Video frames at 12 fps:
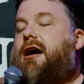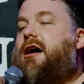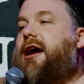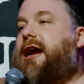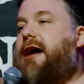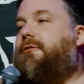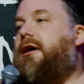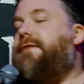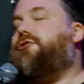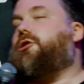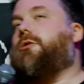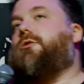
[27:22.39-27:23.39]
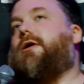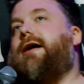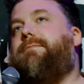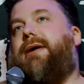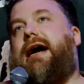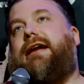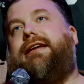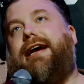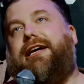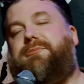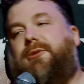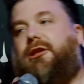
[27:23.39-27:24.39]
Like, I love true crime
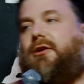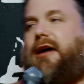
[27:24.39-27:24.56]
podcasts, but they'll